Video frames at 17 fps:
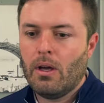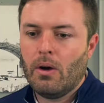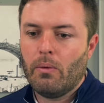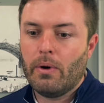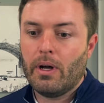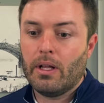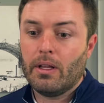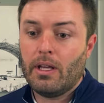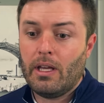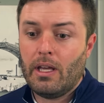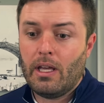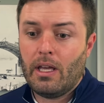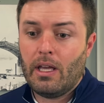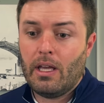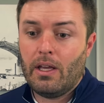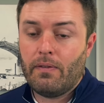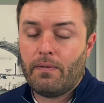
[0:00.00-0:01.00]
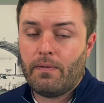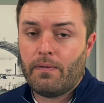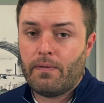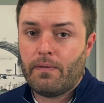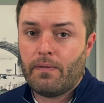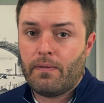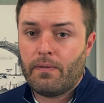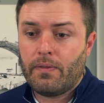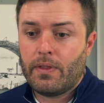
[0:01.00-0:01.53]
Well, if
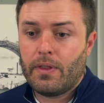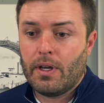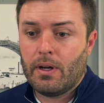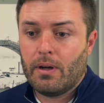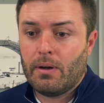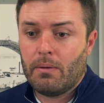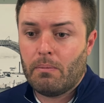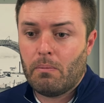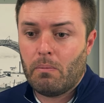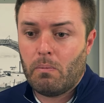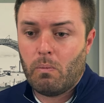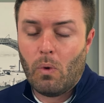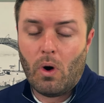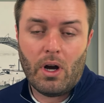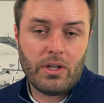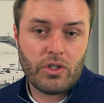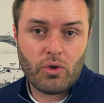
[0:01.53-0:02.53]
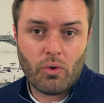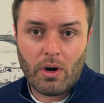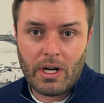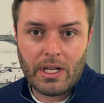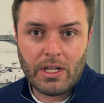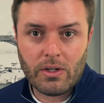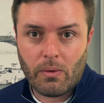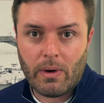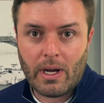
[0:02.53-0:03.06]
the one
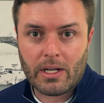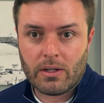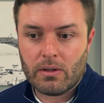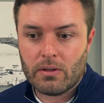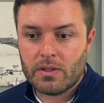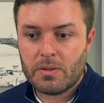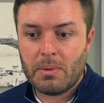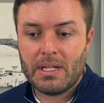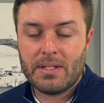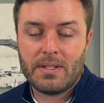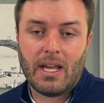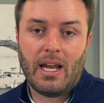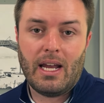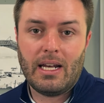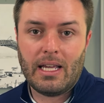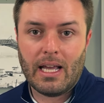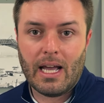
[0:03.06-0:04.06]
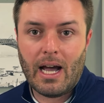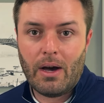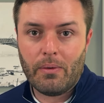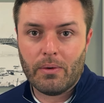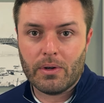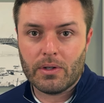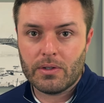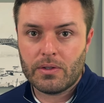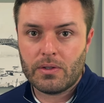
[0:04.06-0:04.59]
training director spends 80
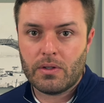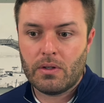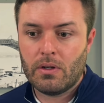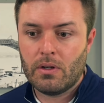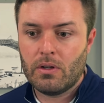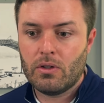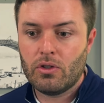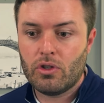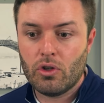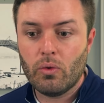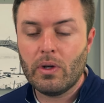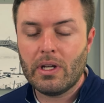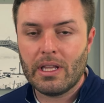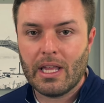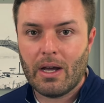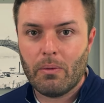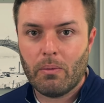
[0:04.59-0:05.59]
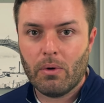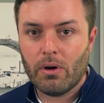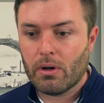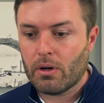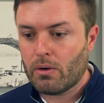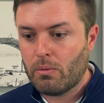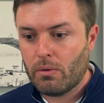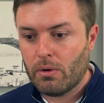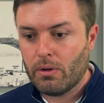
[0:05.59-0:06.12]
hours doing that
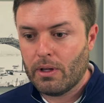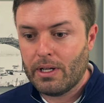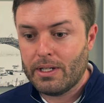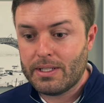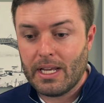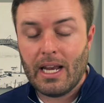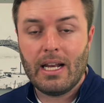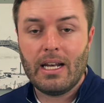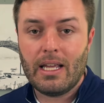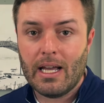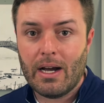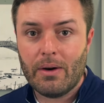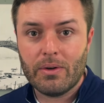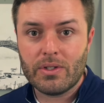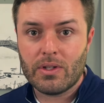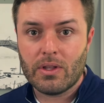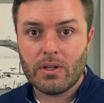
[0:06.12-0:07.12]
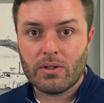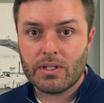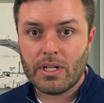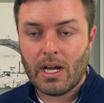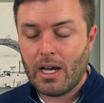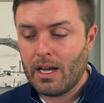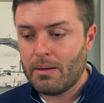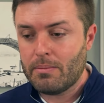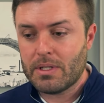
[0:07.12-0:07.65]
work, well, it's 80 hours of their
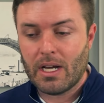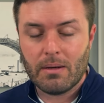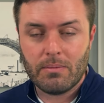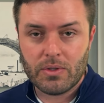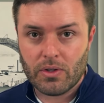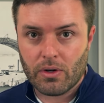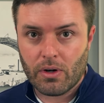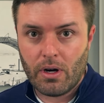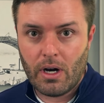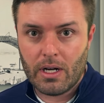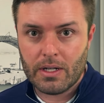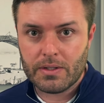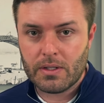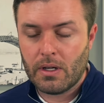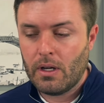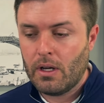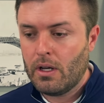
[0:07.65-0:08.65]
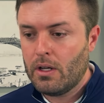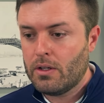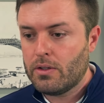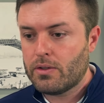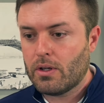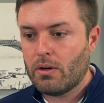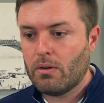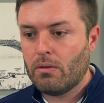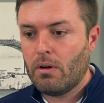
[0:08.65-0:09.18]
time times their cost.
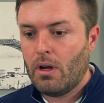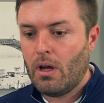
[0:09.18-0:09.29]
So